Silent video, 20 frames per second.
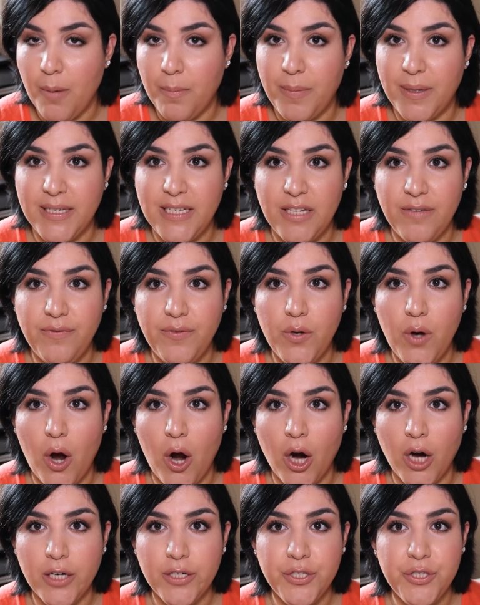But if you
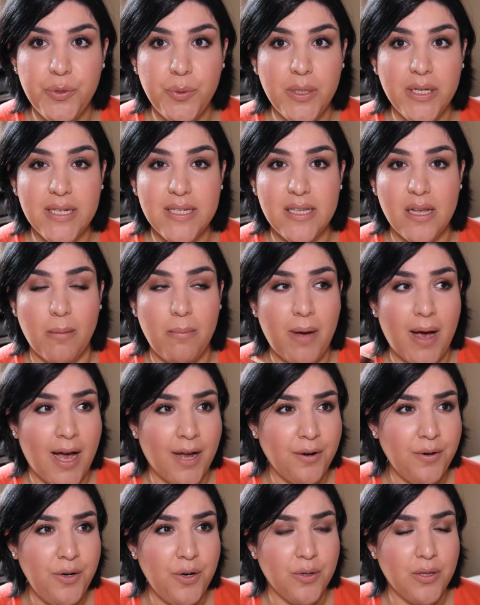are doing some,
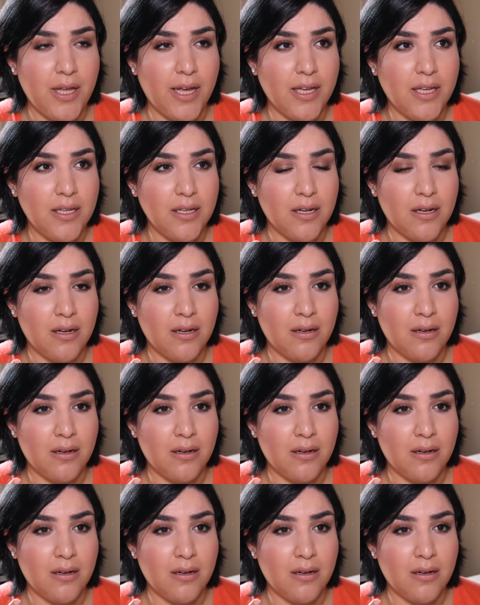I don't know, like